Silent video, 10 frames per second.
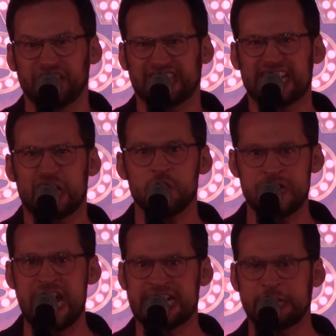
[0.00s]
just sit here
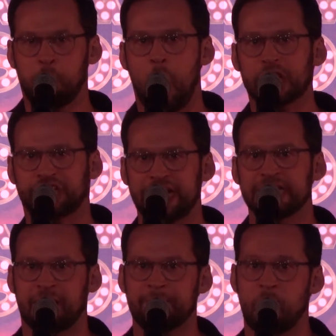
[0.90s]
naked watching
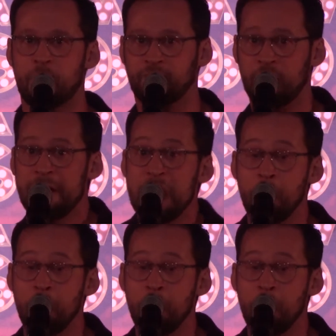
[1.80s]
come over.